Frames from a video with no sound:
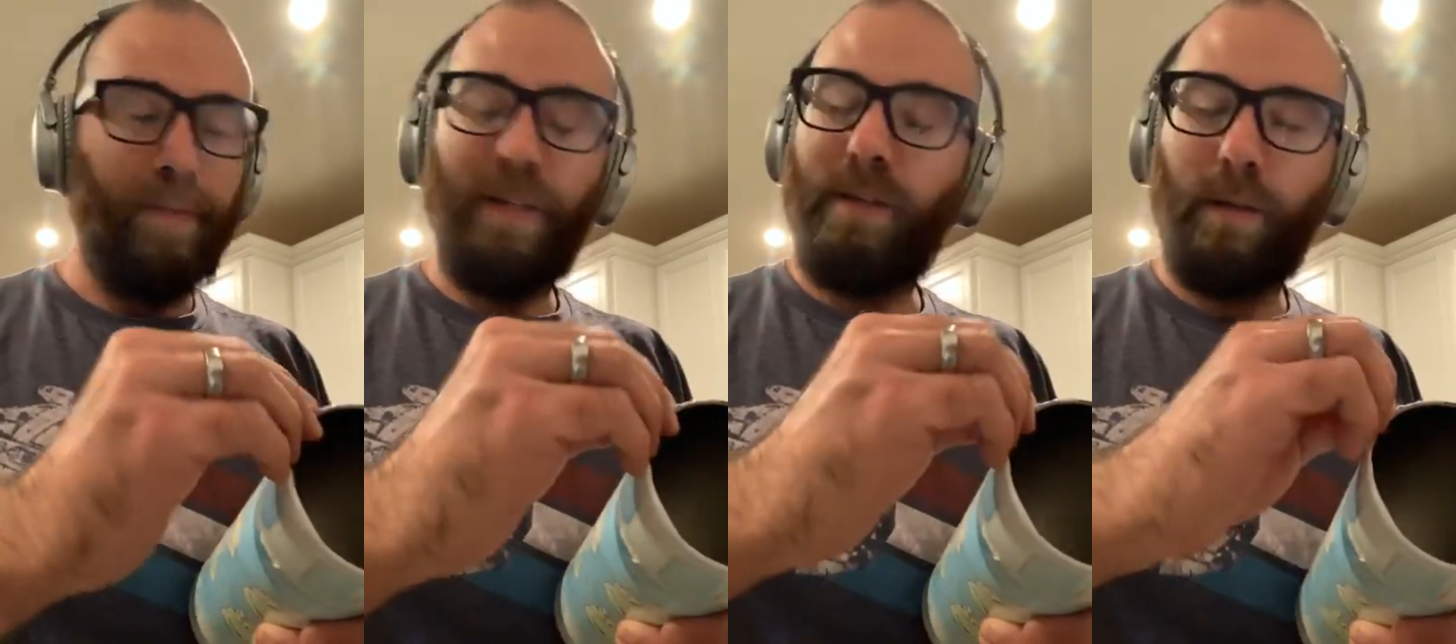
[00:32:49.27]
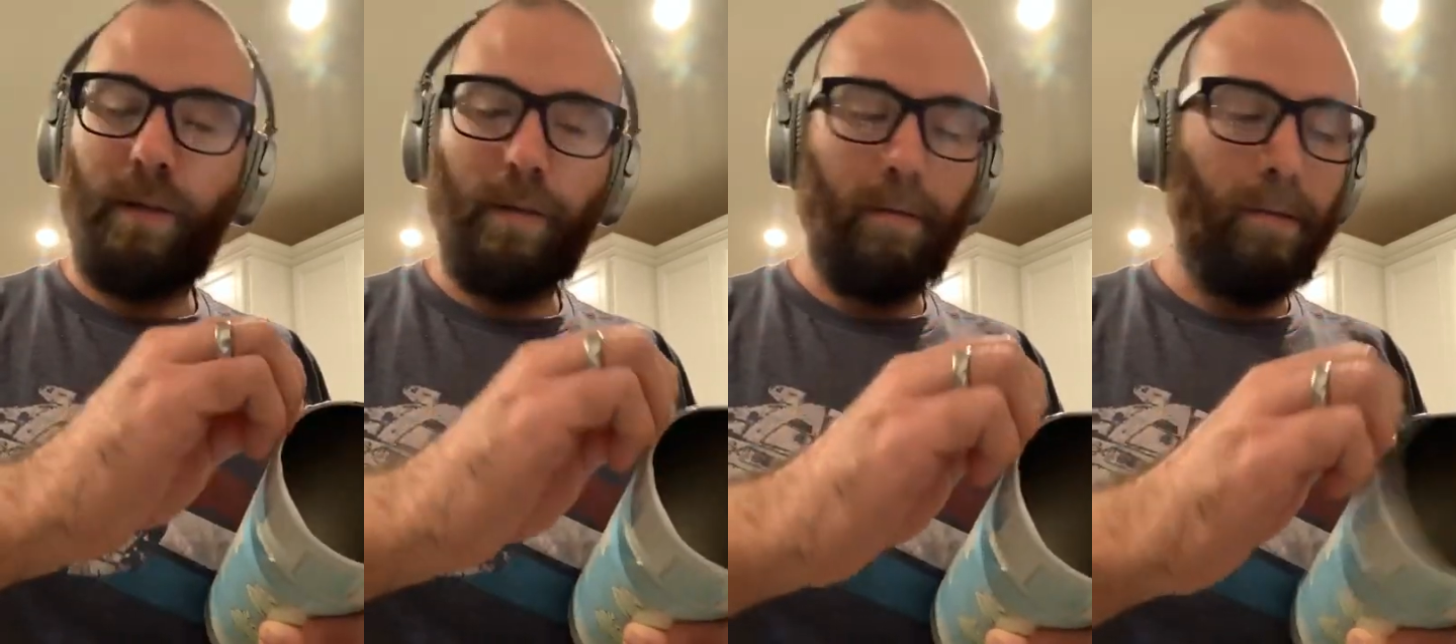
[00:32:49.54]

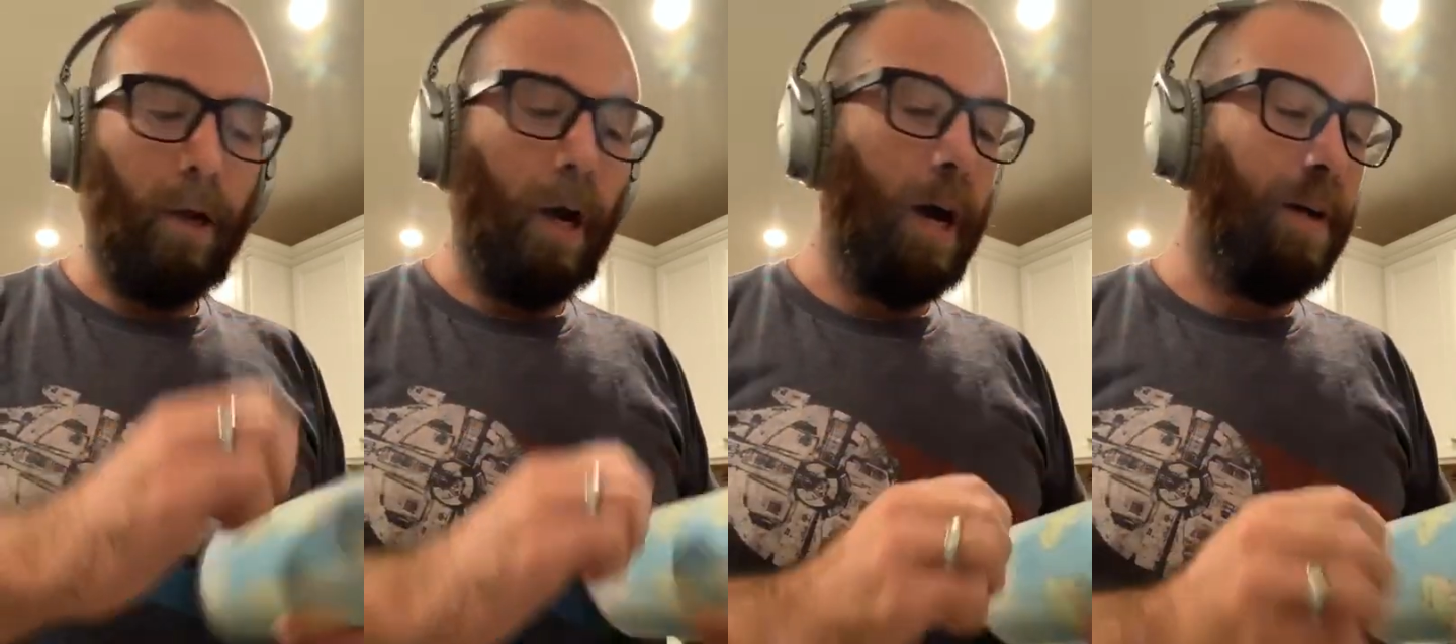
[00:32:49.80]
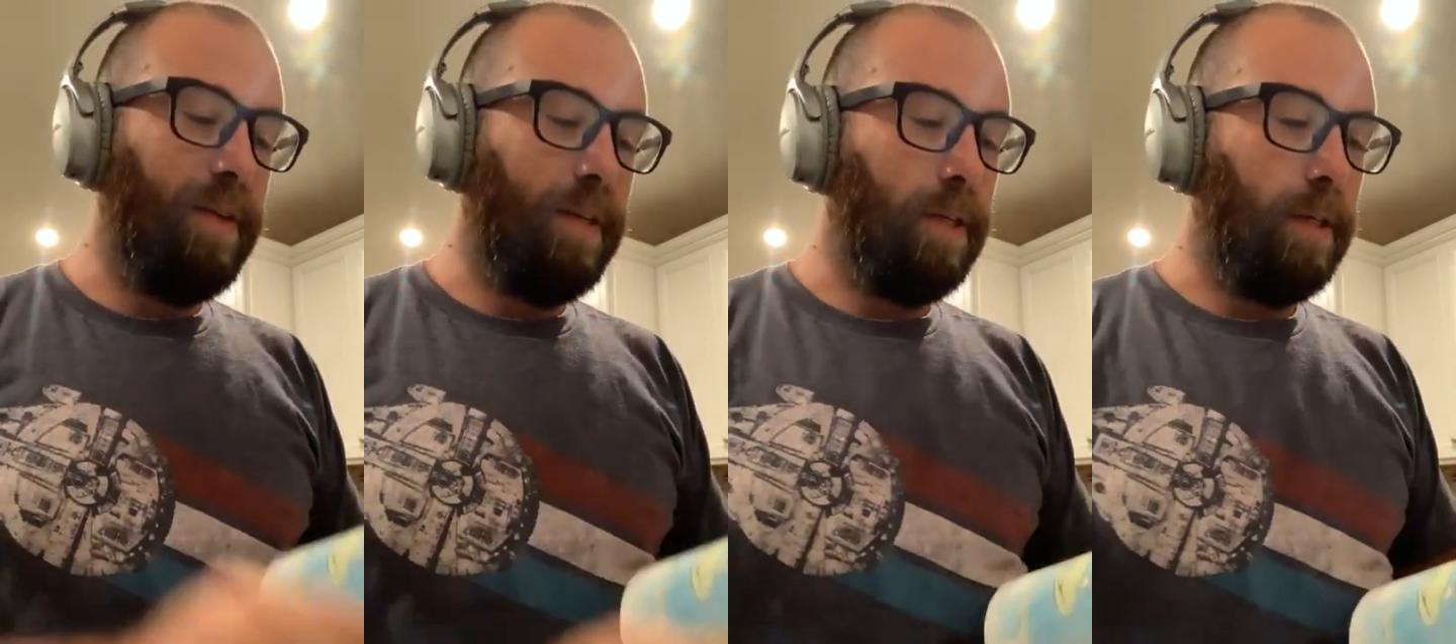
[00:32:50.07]
this
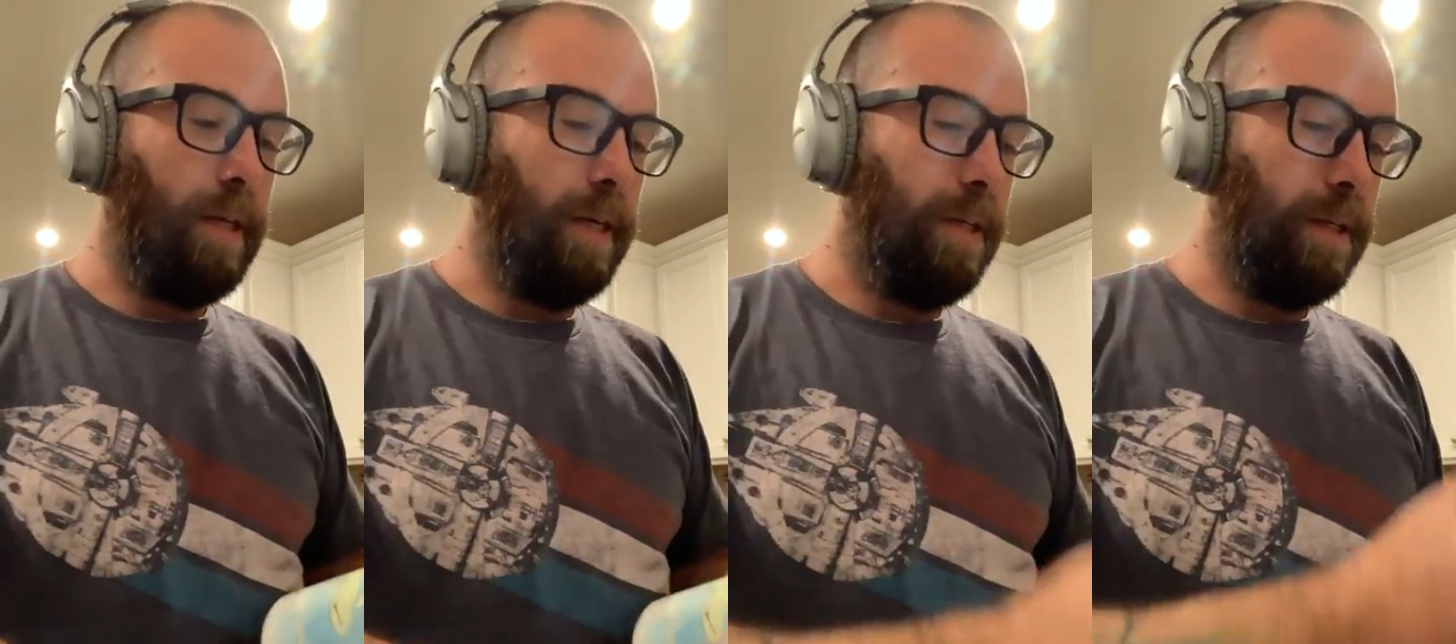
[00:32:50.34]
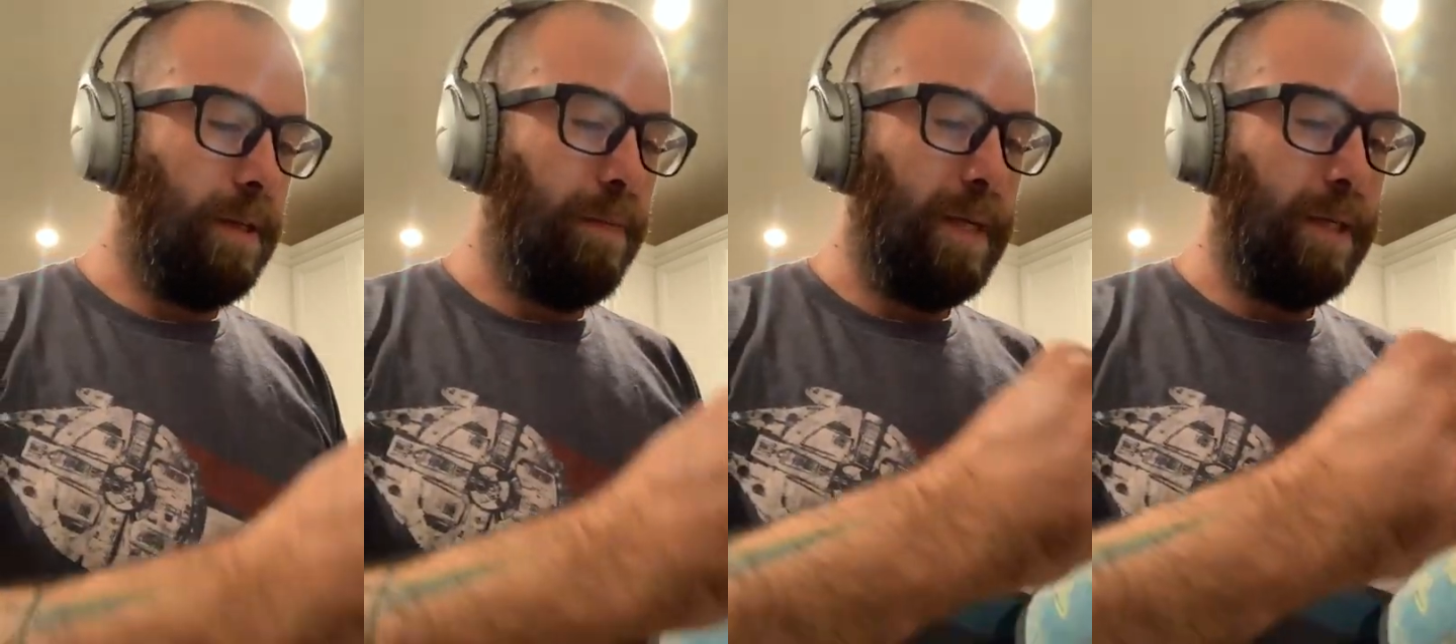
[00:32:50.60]
obviously
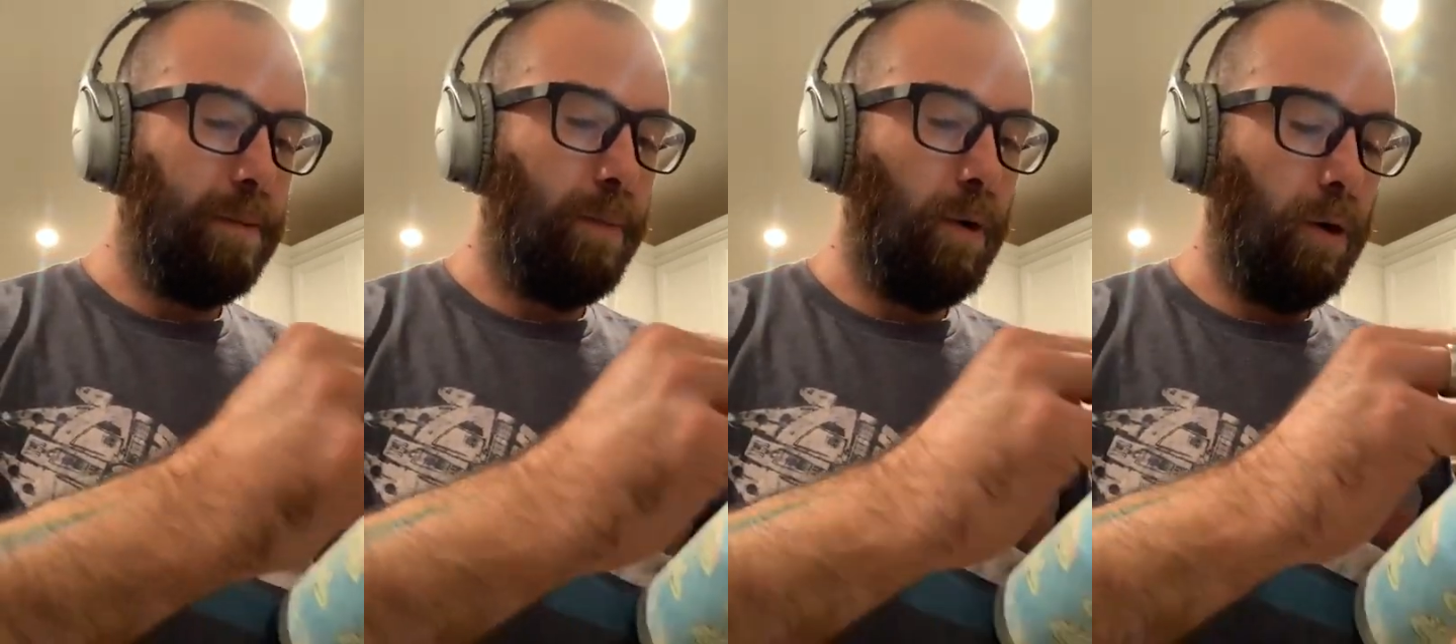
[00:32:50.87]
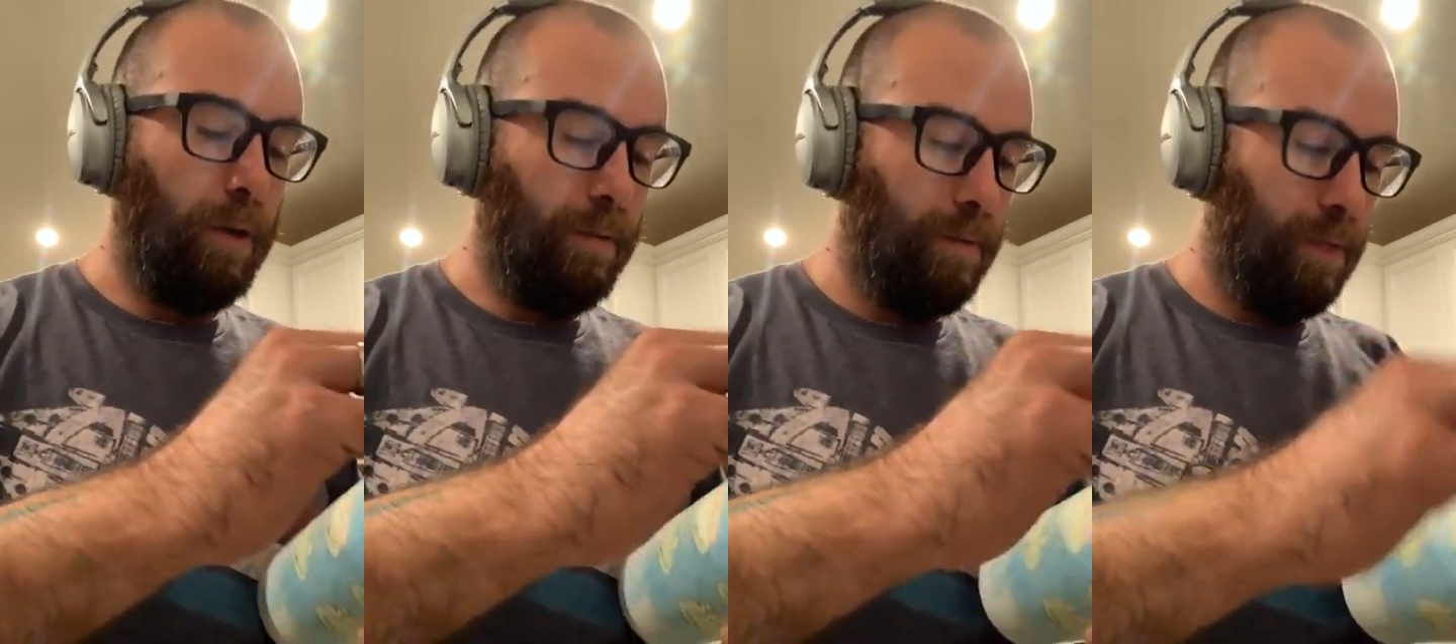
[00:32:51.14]
is the best
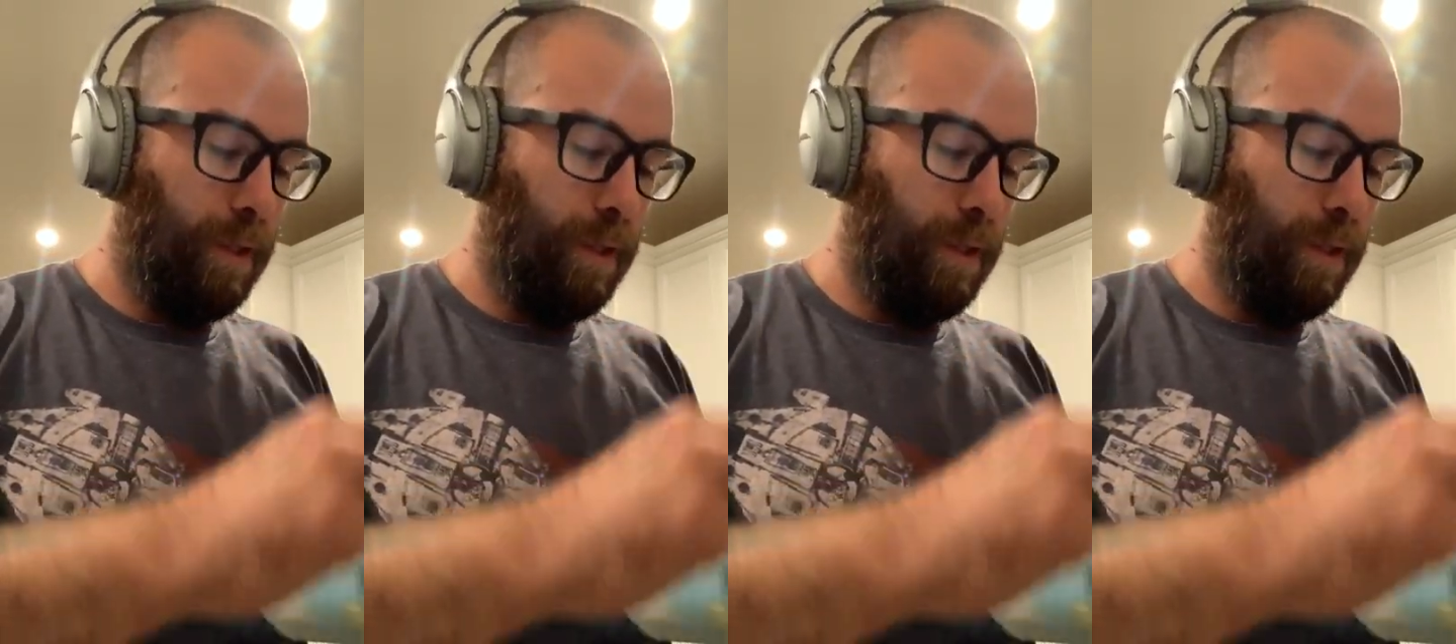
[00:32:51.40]
part.